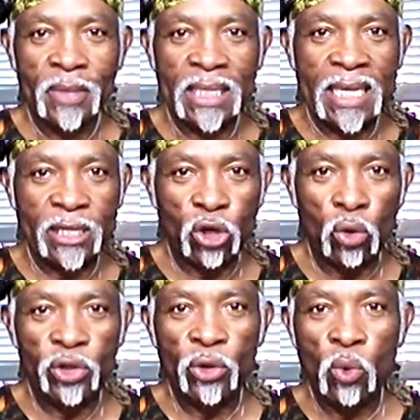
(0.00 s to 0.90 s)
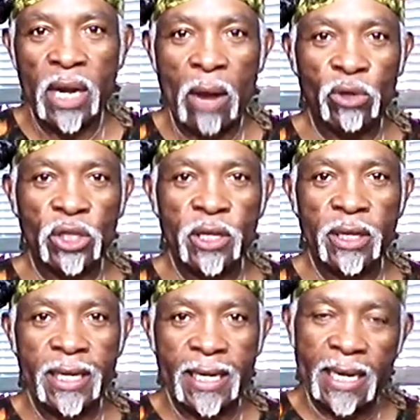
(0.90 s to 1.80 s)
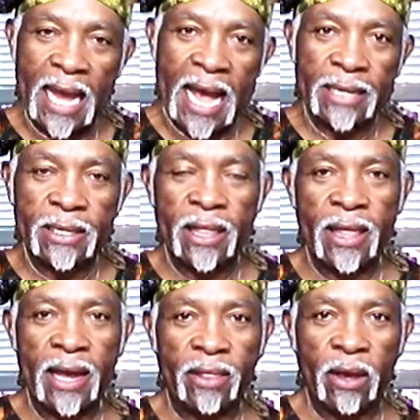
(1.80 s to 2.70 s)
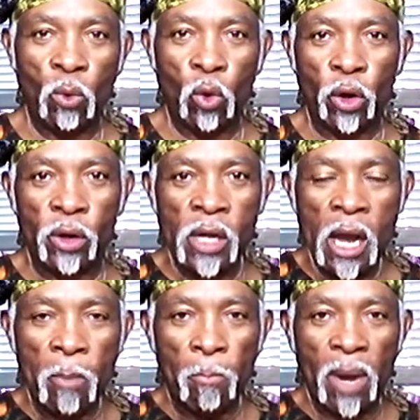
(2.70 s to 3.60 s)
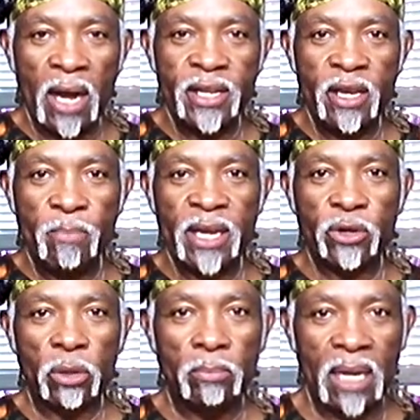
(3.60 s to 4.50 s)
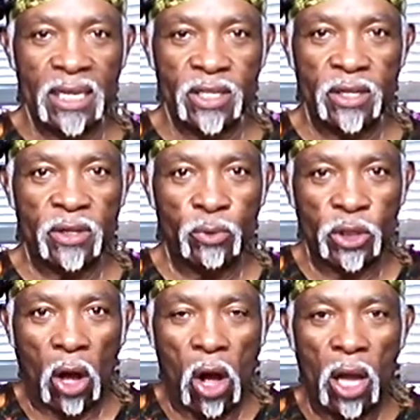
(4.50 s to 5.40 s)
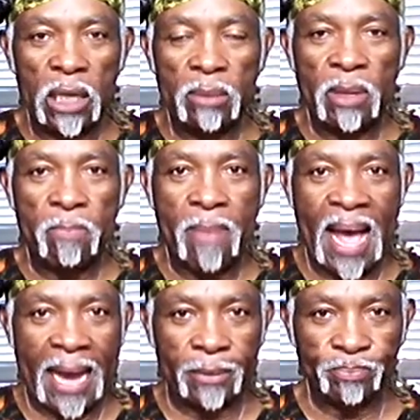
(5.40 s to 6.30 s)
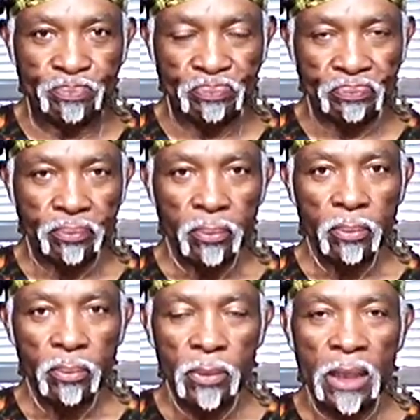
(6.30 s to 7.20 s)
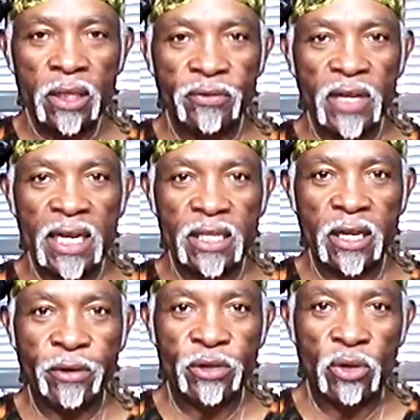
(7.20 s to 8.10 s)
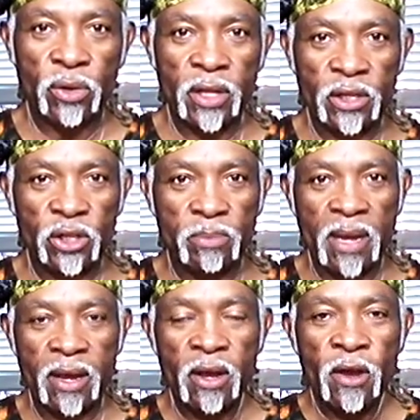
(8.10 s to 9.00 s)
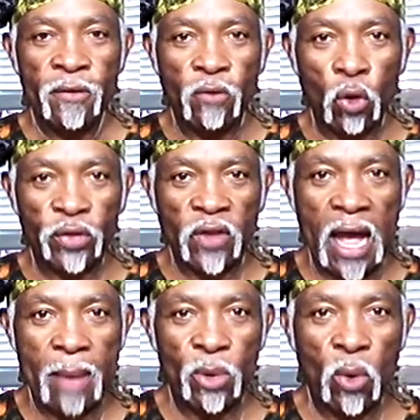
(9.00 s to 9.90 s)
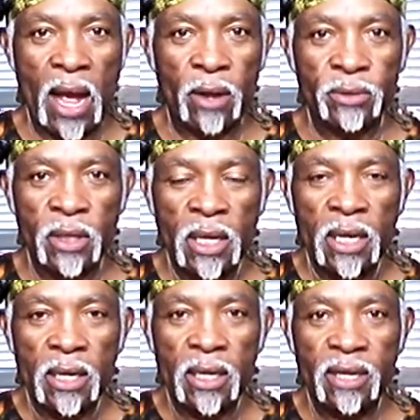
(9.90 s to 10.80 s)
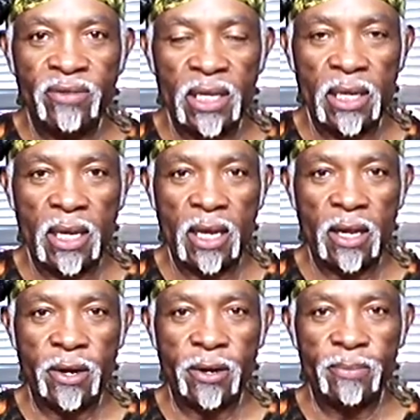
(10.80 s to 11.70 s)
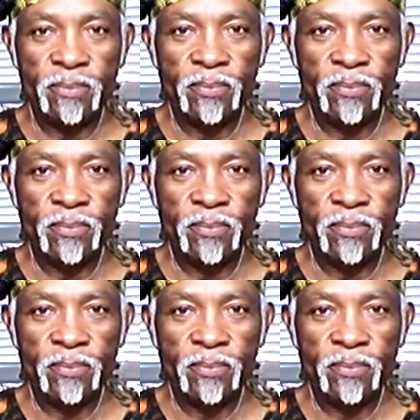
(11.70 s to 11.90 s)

As I told you when I was still in Atlanta, that there were monumental blessings that was calling me back to Phoenix, Arizona. This is my 4th time around living here.